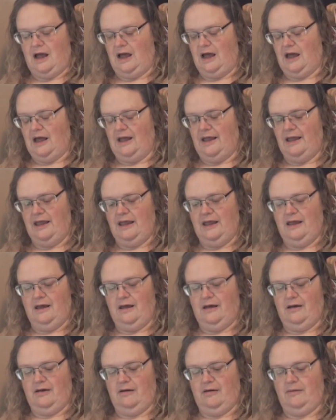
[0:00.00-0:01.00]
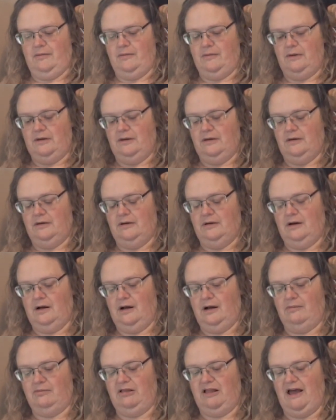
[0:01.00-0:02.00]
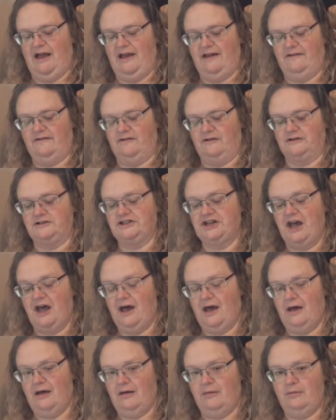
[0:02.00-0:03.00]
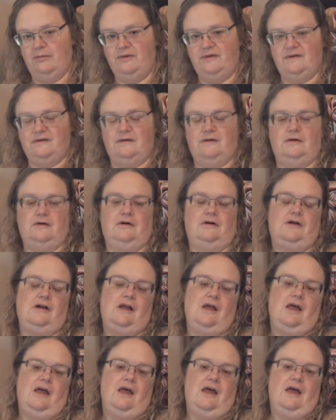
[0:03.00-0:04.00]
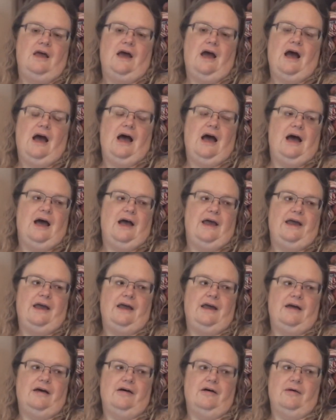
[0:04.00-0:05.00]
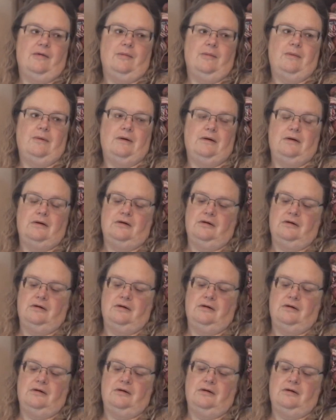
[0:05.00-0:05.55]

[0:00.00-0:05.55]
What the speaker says: I am applying for jobs. I am,